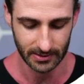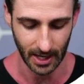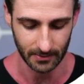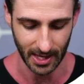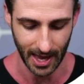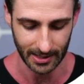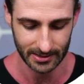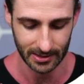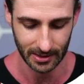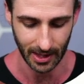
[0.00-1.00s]
times
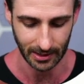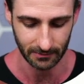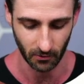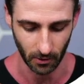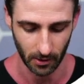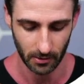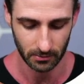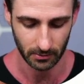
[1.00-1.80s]
x to the 94,